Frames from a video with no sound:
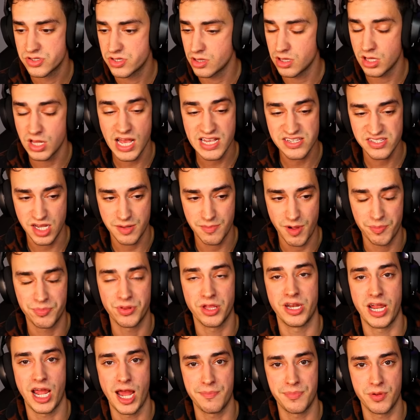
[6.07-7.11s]
So the last time I
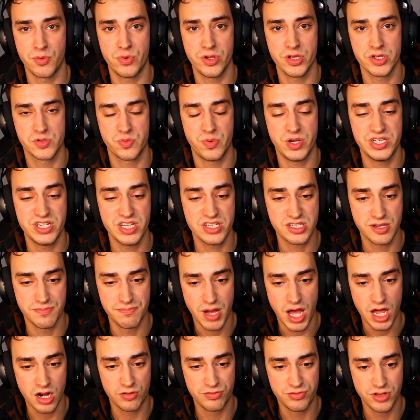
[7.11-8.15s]
played Happy Wheels, we did some
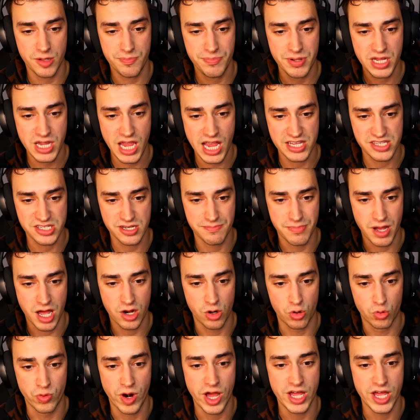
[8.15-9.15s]
bottle flipping and some bottle